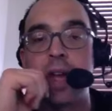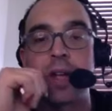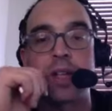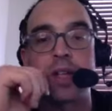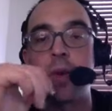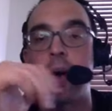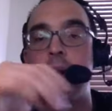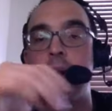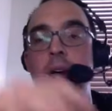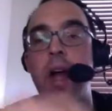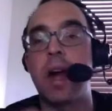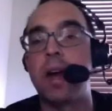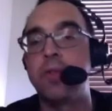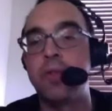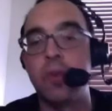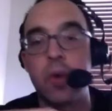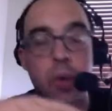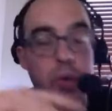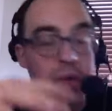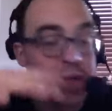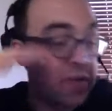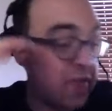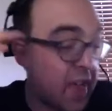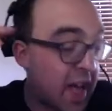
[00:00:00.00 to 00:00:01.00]
So
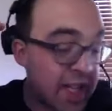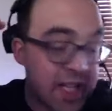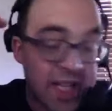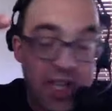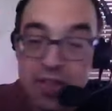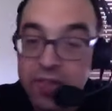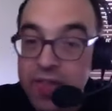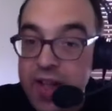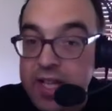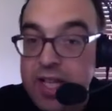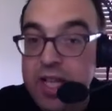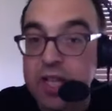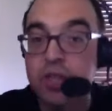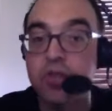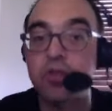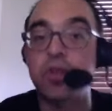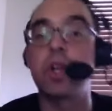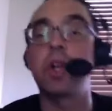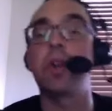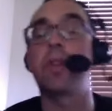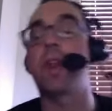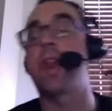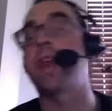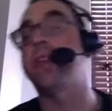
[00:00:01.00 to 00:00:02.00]
that's a
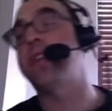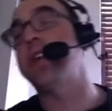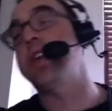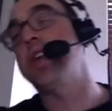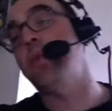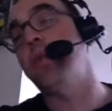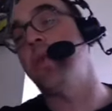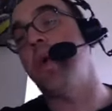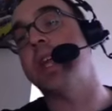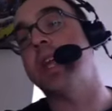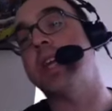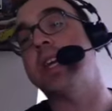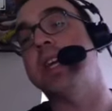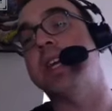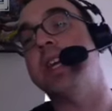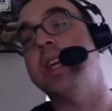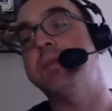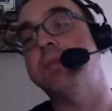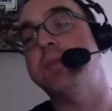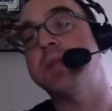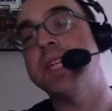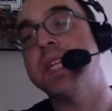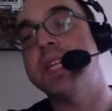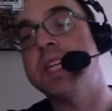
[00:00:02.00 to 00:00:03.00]
trio that I think you want to keep
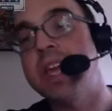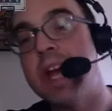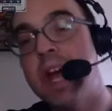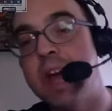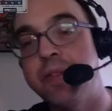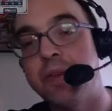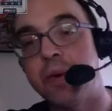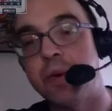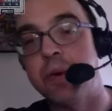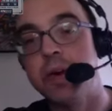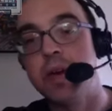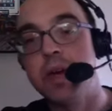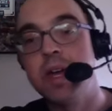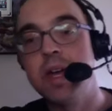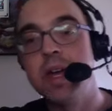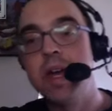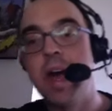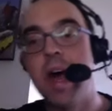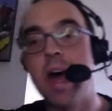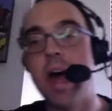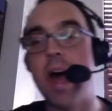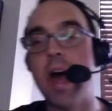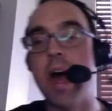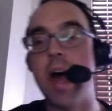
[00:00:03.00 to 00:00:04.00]
together.
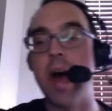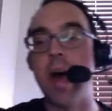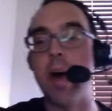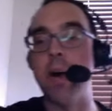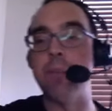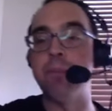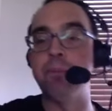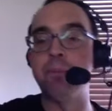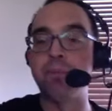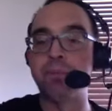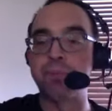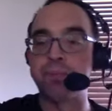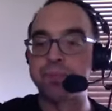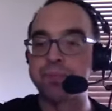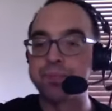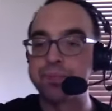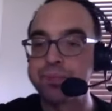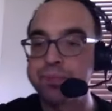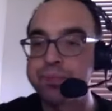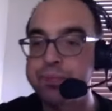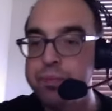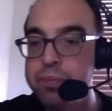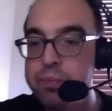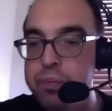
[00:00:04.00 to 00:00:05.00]

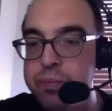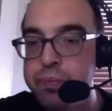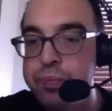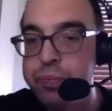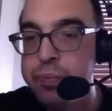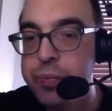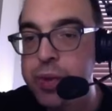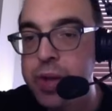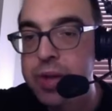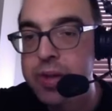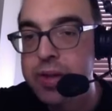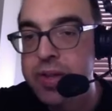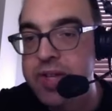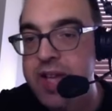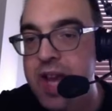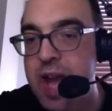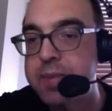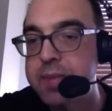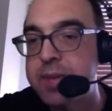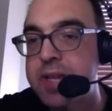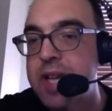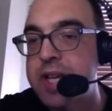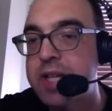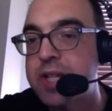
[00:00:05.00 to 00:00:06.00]
Sam
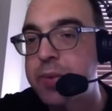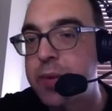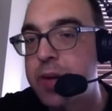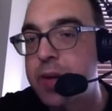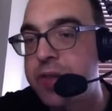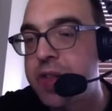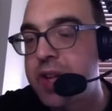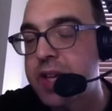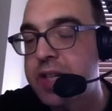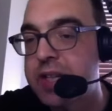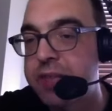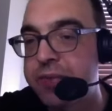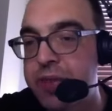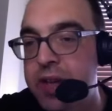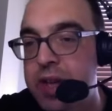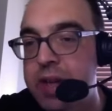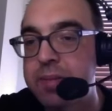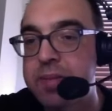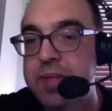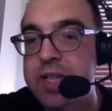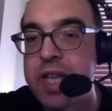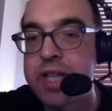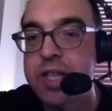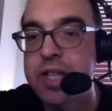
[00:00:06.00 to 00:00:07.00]
says 3 things the
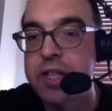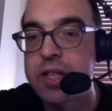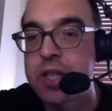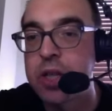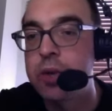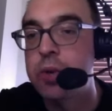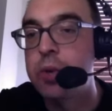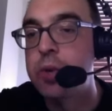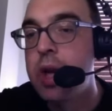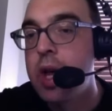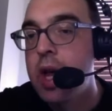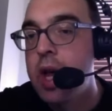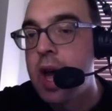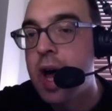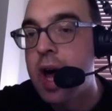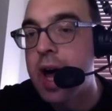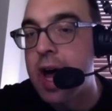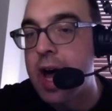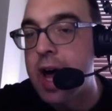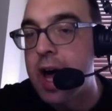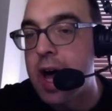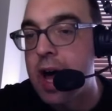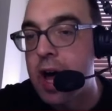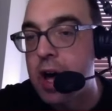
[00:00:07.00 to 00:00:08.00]
Flames need to do
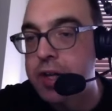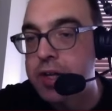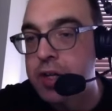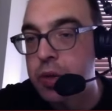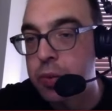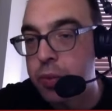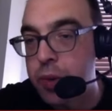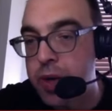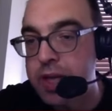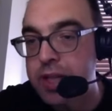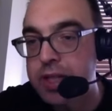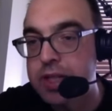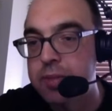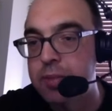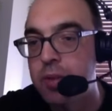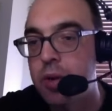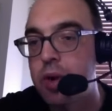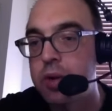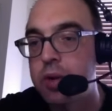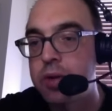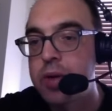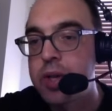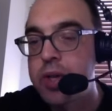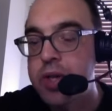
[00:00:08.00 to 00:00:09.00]
to win
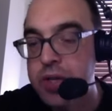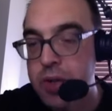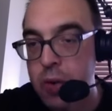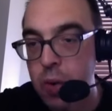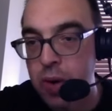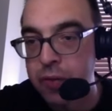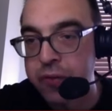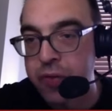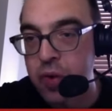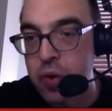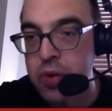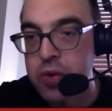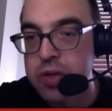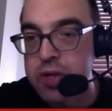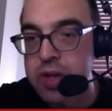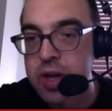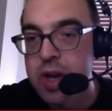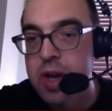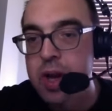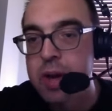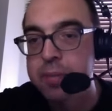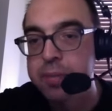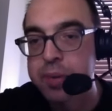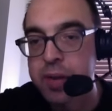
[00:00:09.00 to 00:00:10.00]
tomorrow: score first,
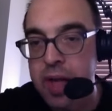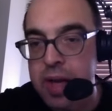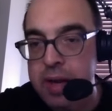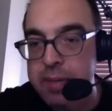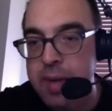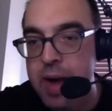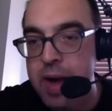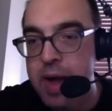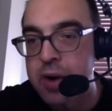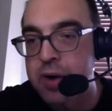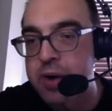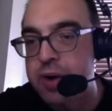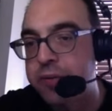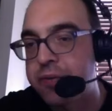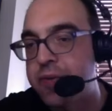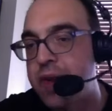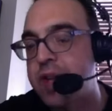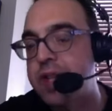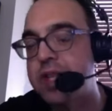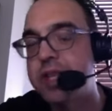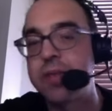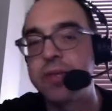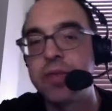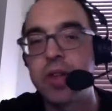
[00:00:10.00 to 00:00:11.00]
play better
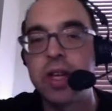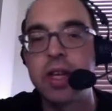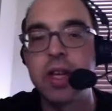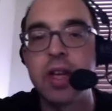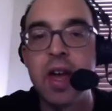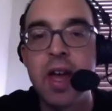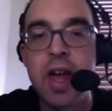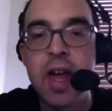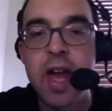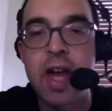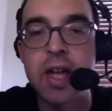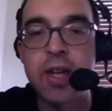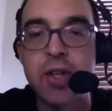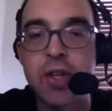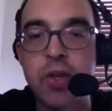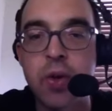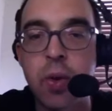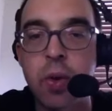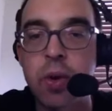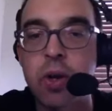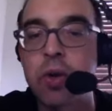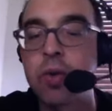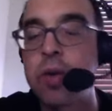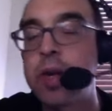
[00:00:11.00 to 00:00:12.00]
defensively, and
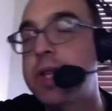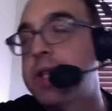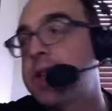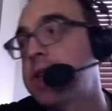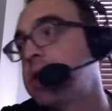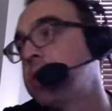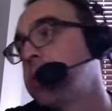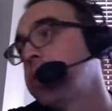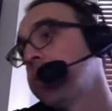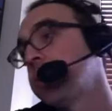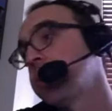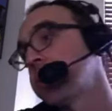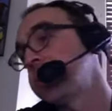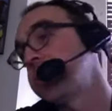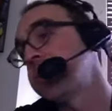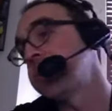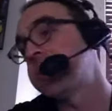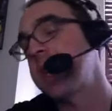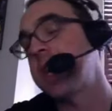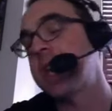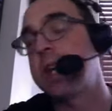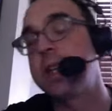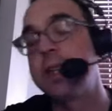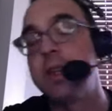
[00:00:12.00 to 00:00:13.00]
score greasy goals. And you
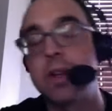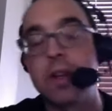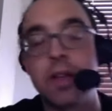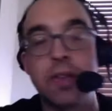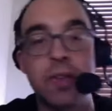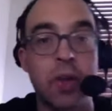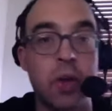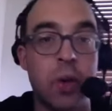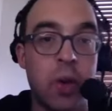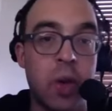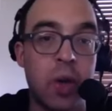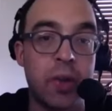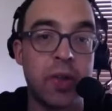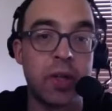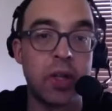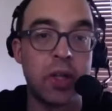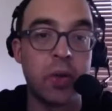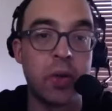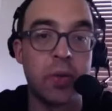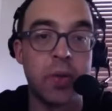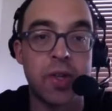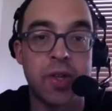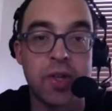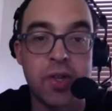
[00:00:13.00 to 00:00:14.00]
take a look at the goal that
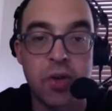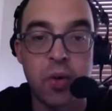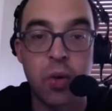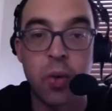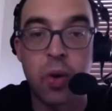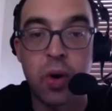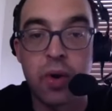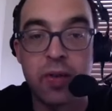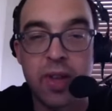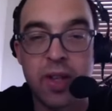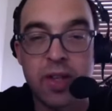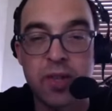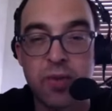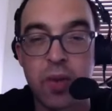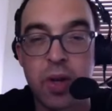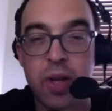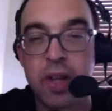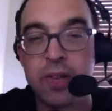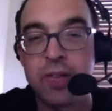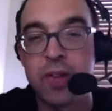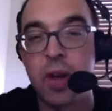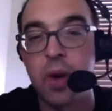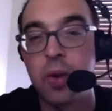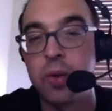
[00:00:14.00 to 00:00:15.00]
Lewis scored. That's really
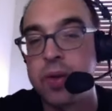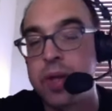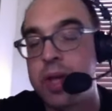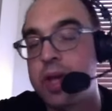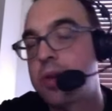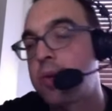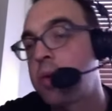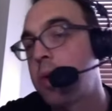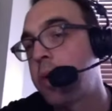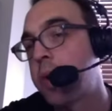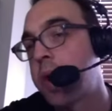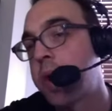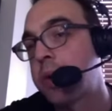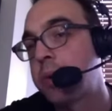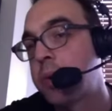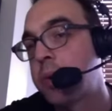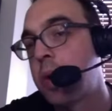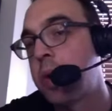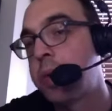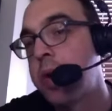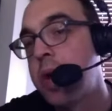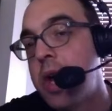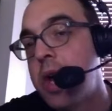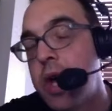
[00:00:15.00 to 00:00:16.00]
the only
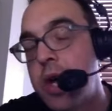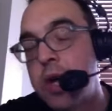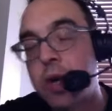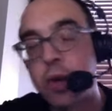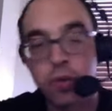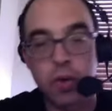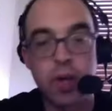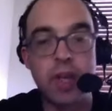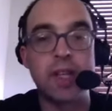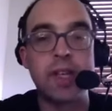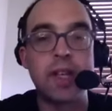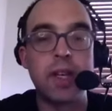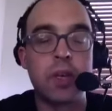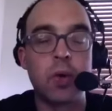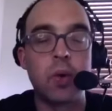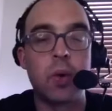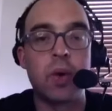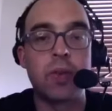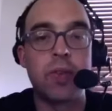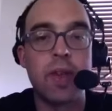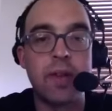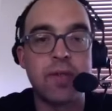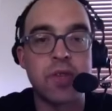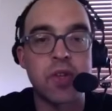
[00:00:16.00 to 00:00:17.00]
quote-unquote greasy goal
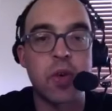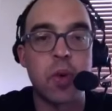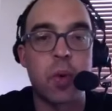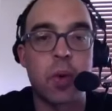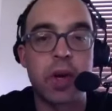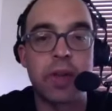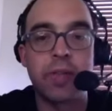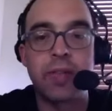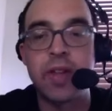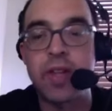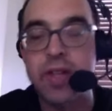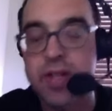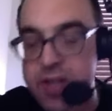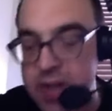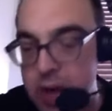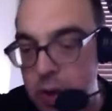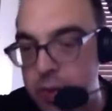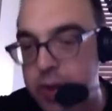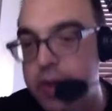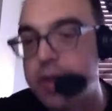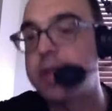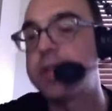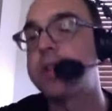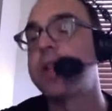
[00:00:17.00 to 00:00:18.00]
they've scored in this
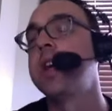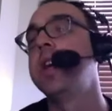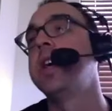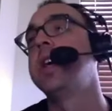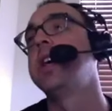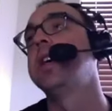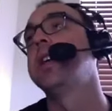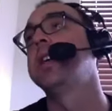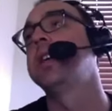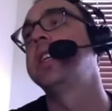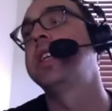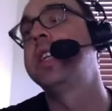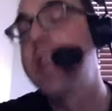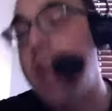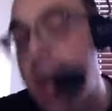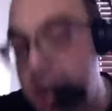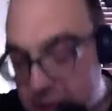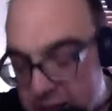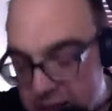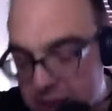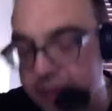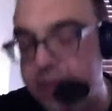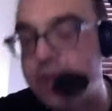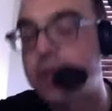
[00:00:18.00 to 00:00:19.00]
series. Get
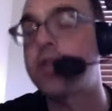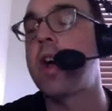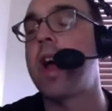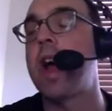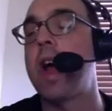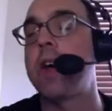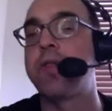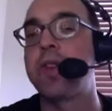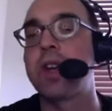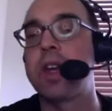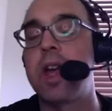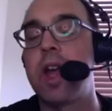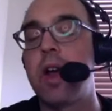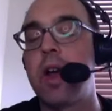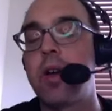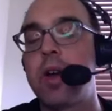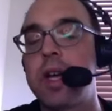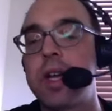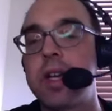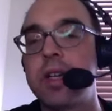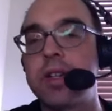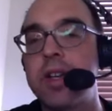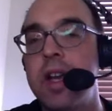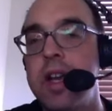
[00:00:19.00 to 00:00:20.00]
into the traffic
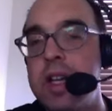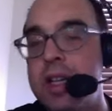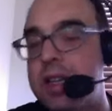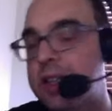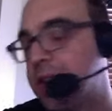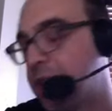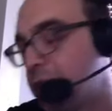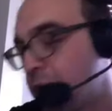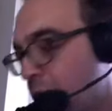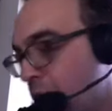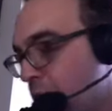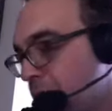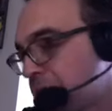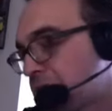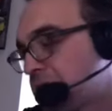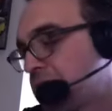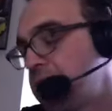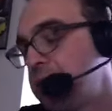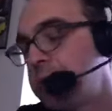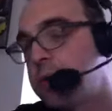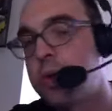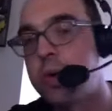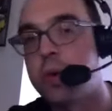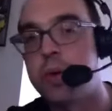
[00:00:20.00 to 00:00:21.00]
areas. Lindholm's
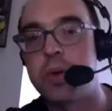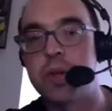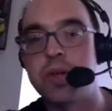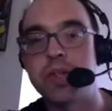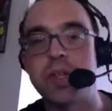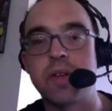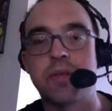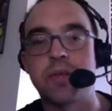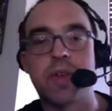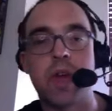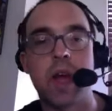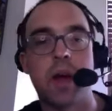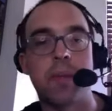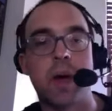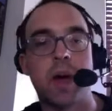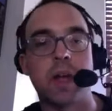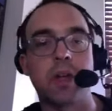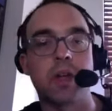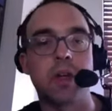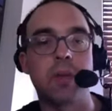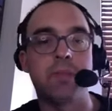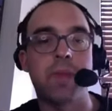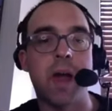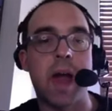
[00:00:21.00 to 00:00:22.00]
2 goals have come on
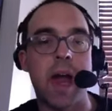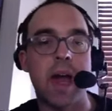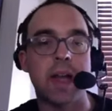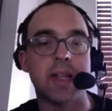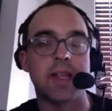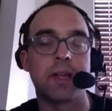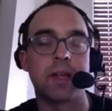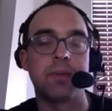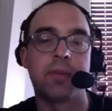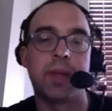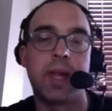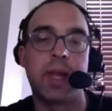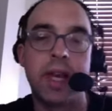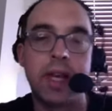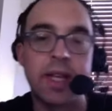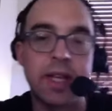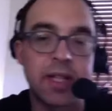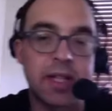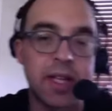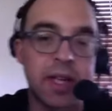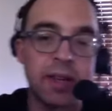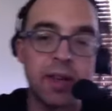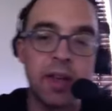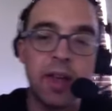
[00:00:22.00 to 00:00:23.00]
good passing
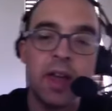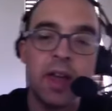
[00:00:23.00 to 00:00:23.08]
plays and